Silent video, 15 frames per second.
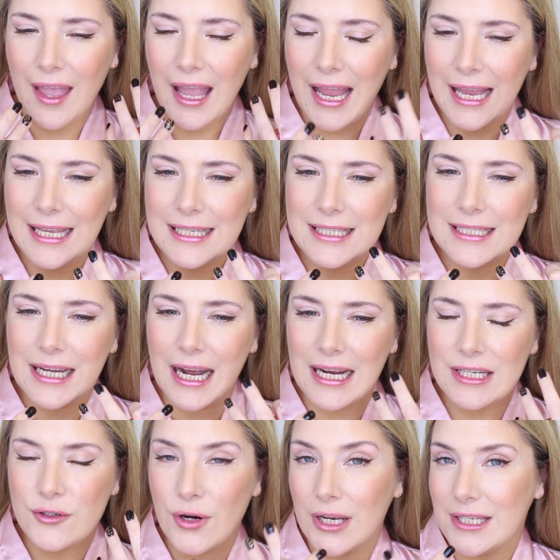And
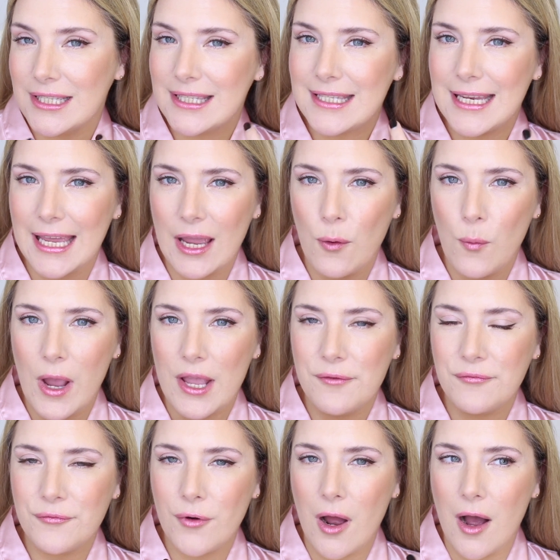I try to stay away
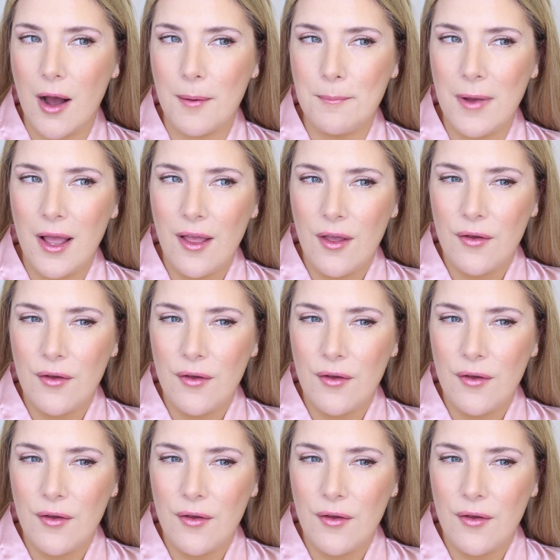from